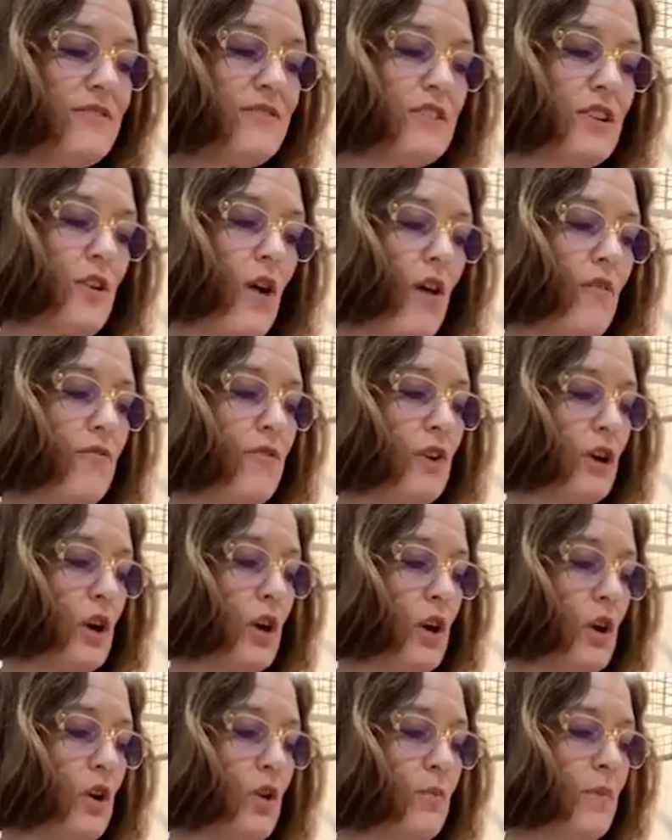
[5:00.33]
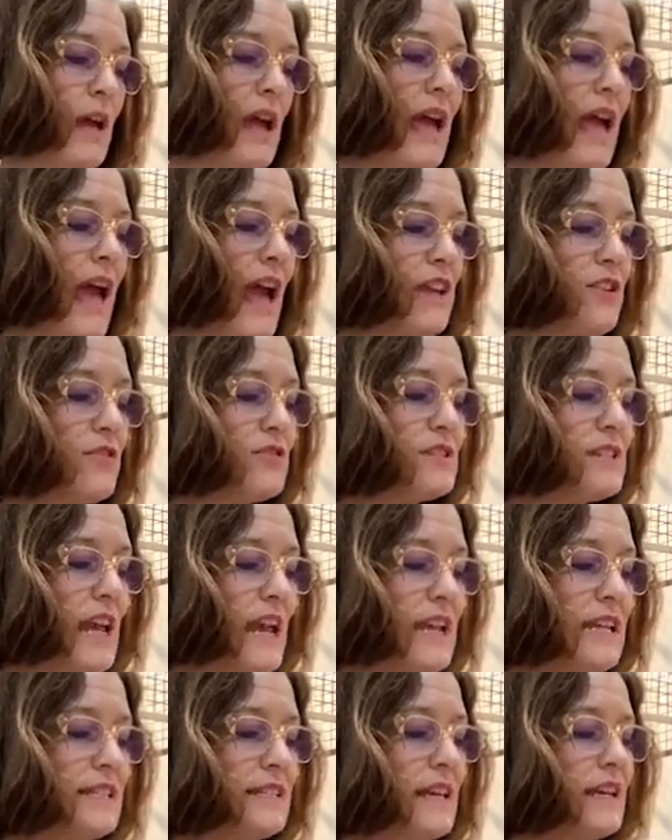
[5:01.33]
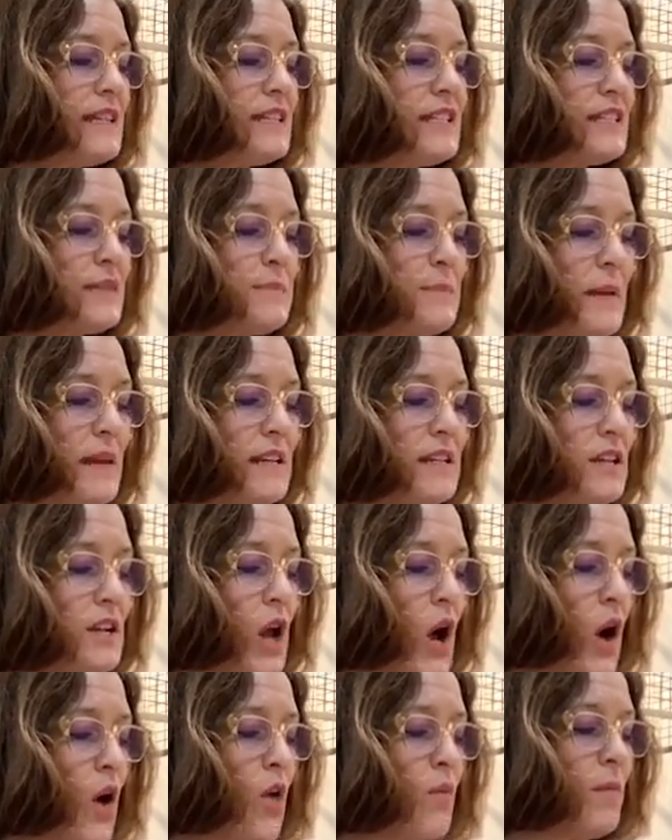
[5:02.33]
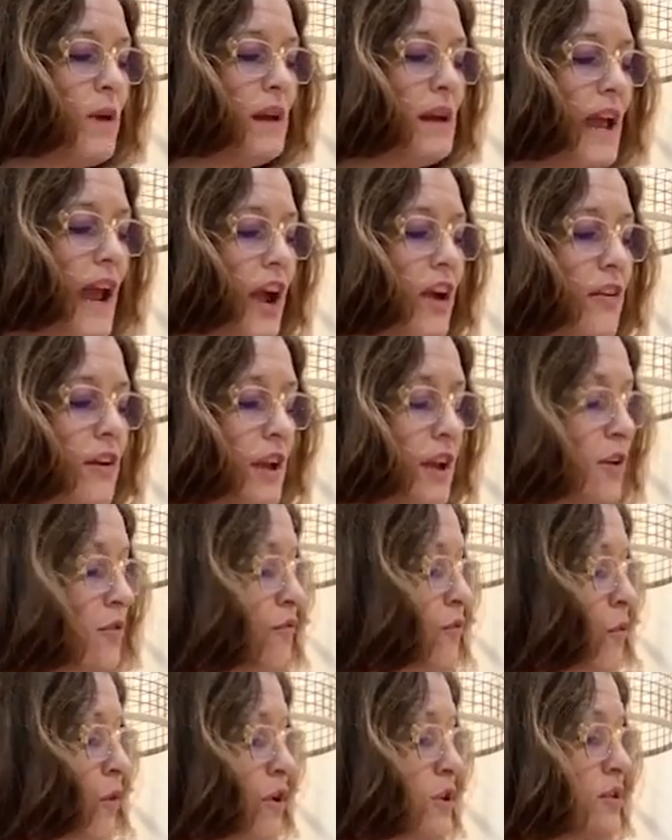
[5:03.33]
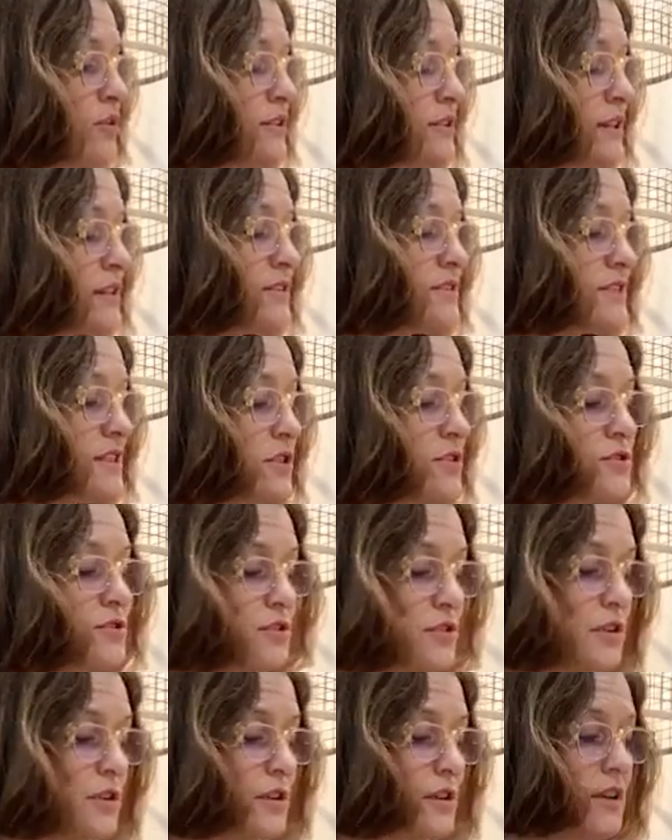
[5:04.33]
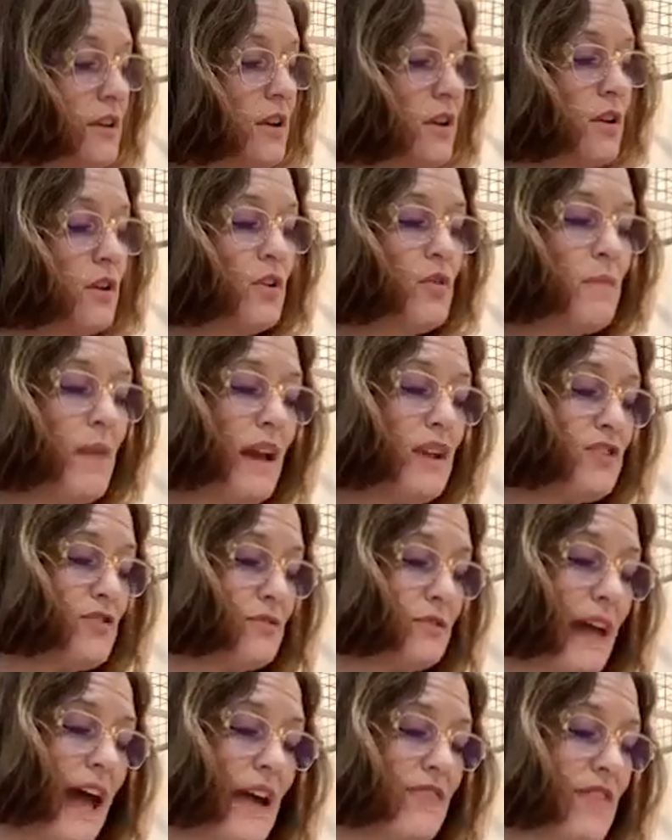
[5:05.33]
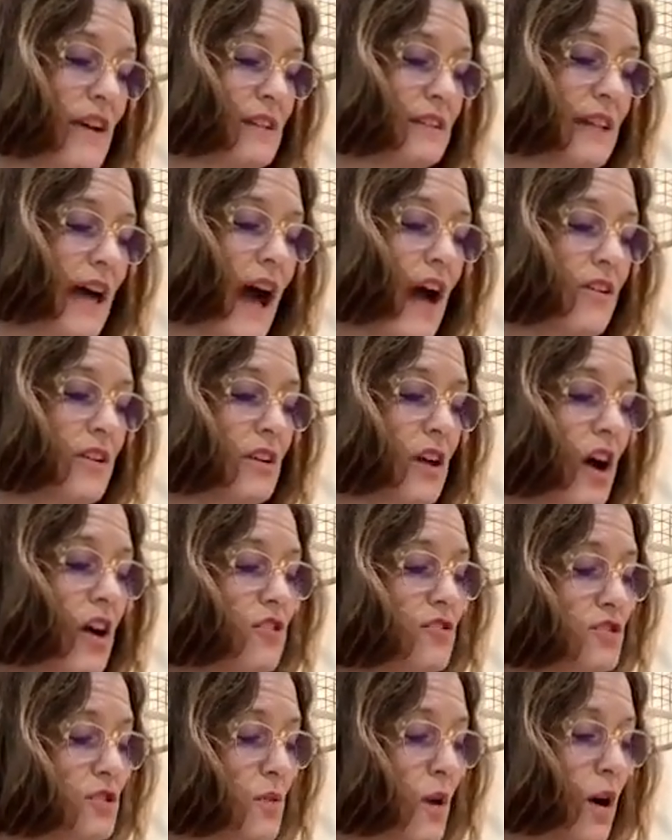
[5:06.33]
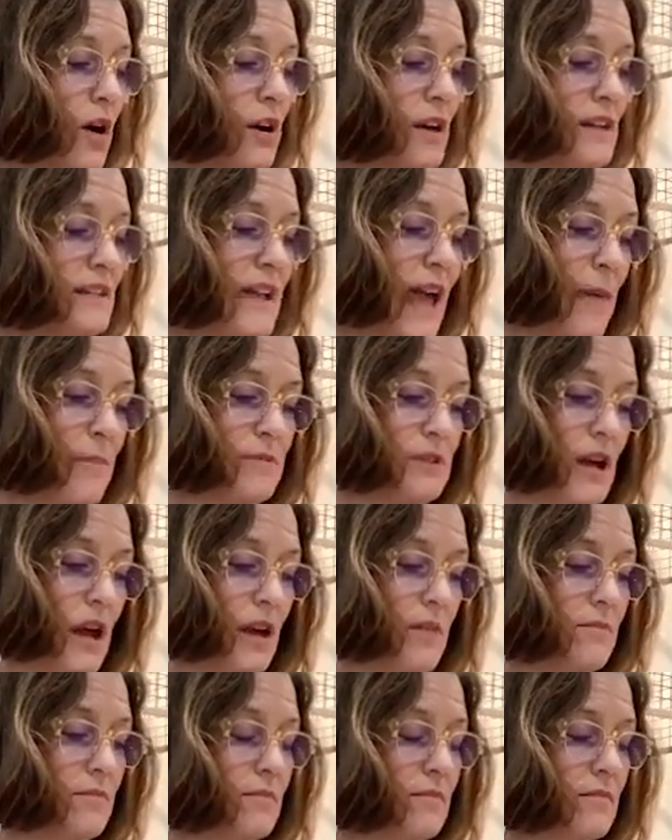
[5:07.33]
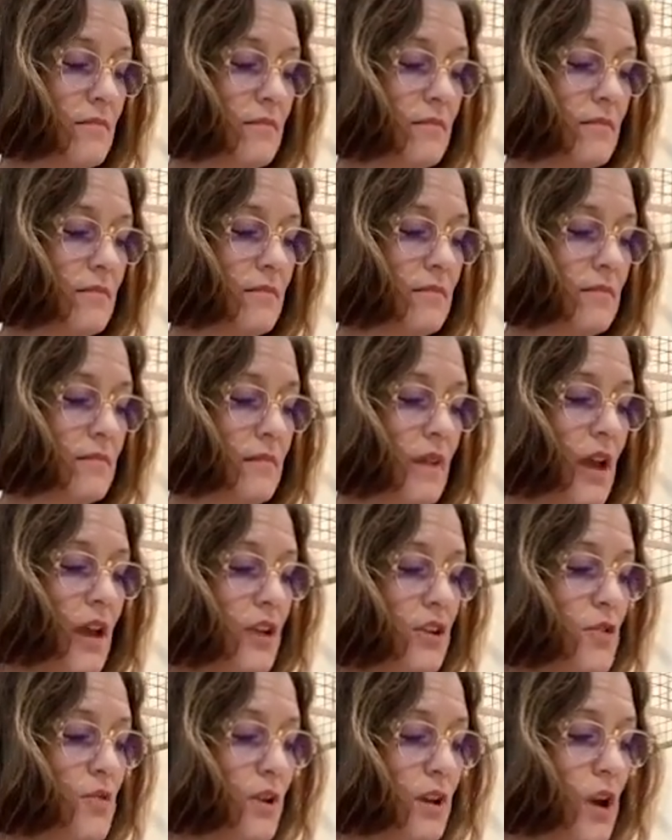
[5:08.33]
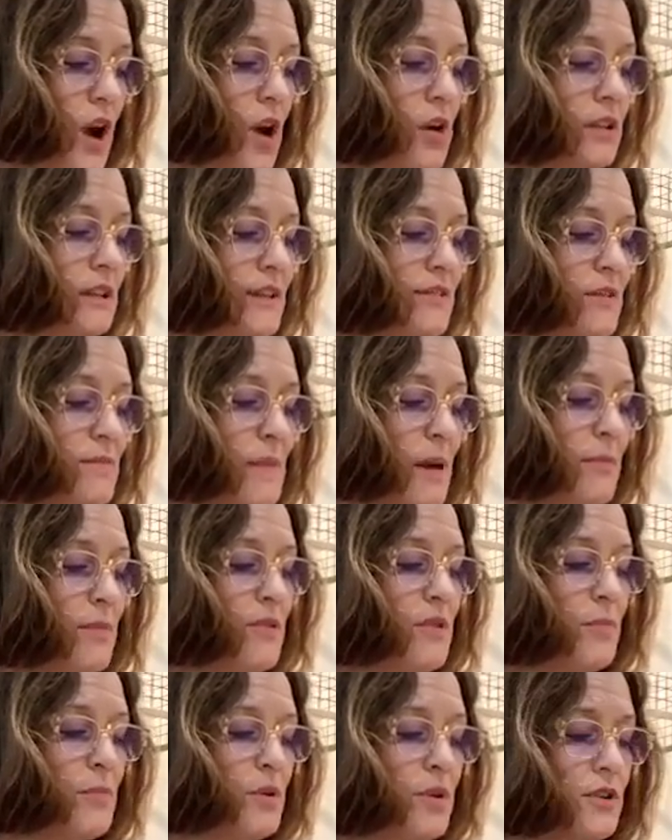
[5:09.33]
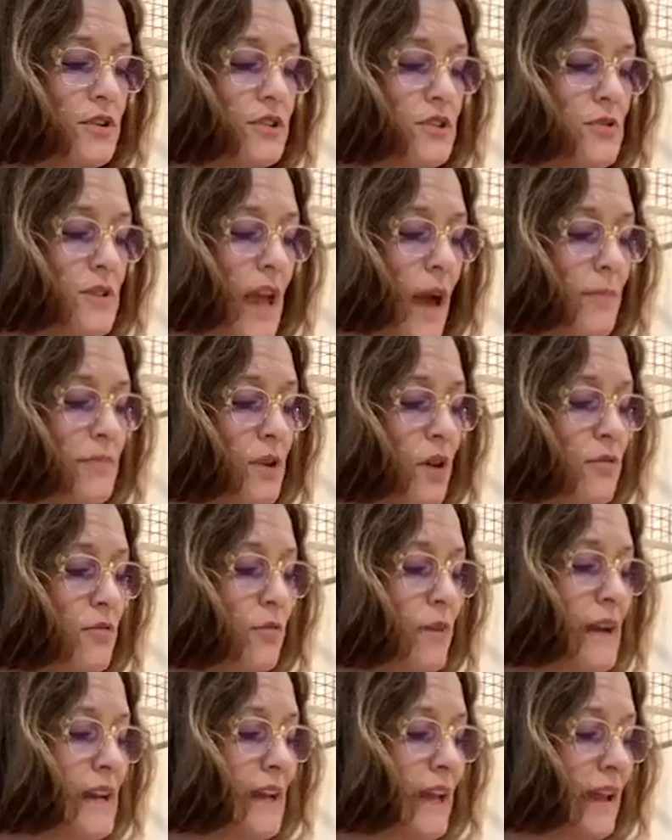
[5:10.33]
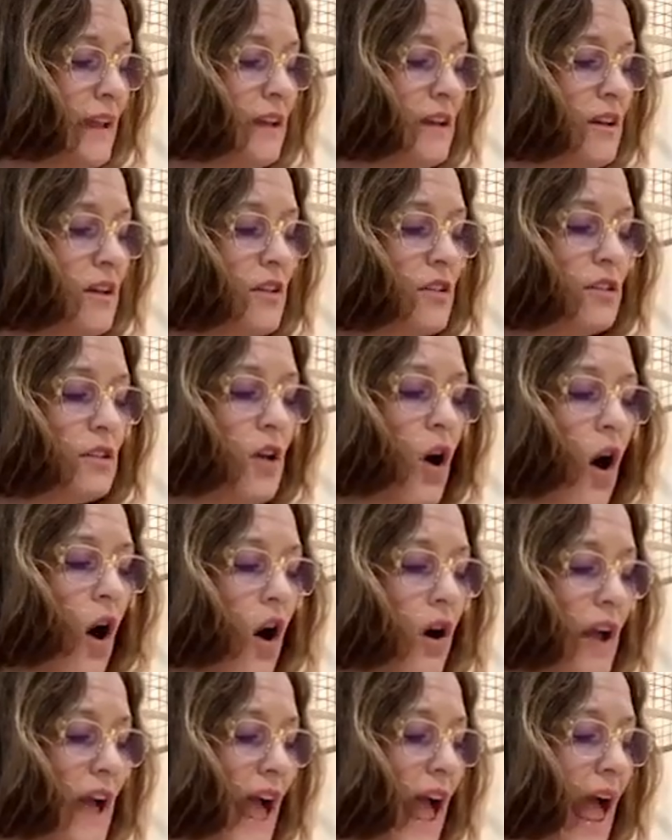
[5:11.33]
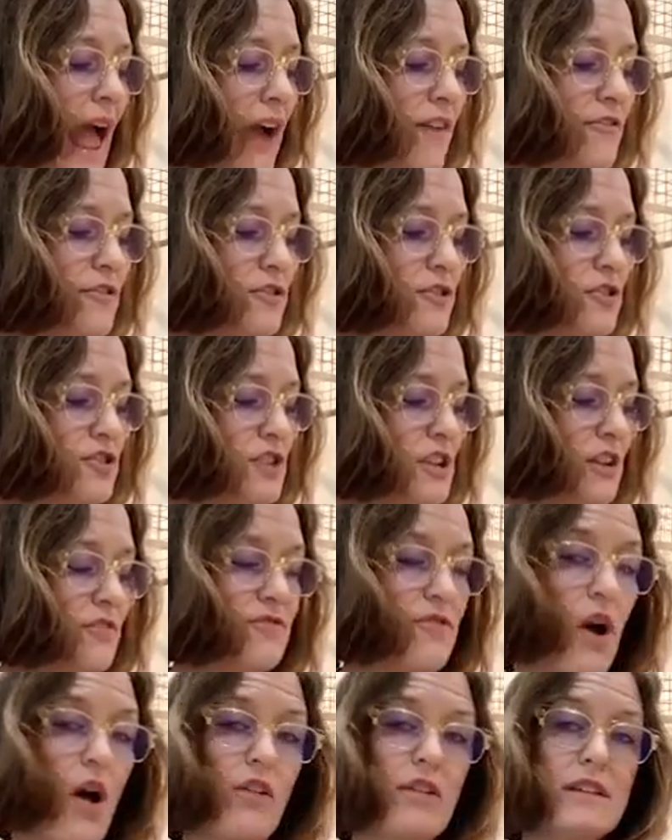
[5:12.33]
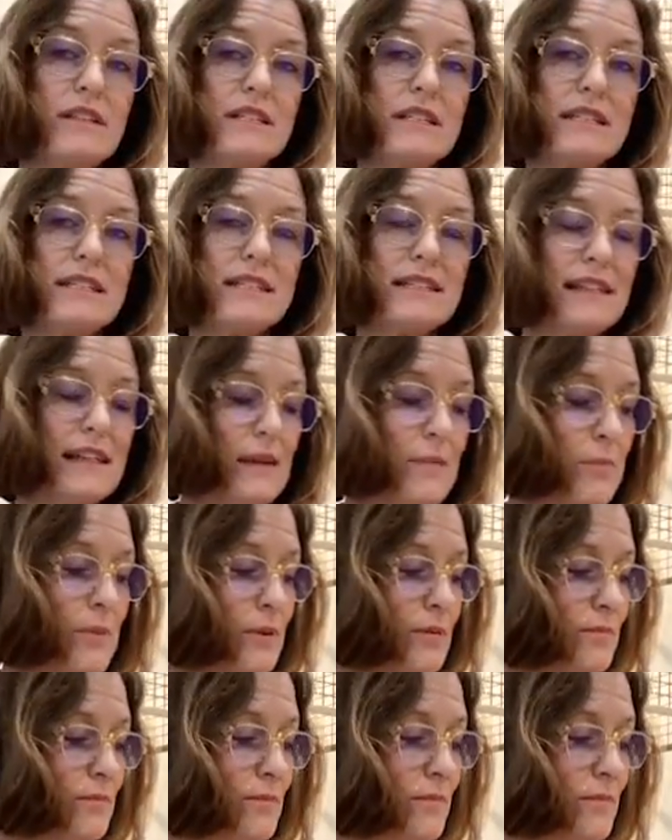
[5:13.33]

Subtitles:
lifted off the curb, and your days spent at home caring for your little sister, who made you laugh out loud and hugged you hard at nap time. You can only remember the books you kept on reading long after she had fallen to sleep.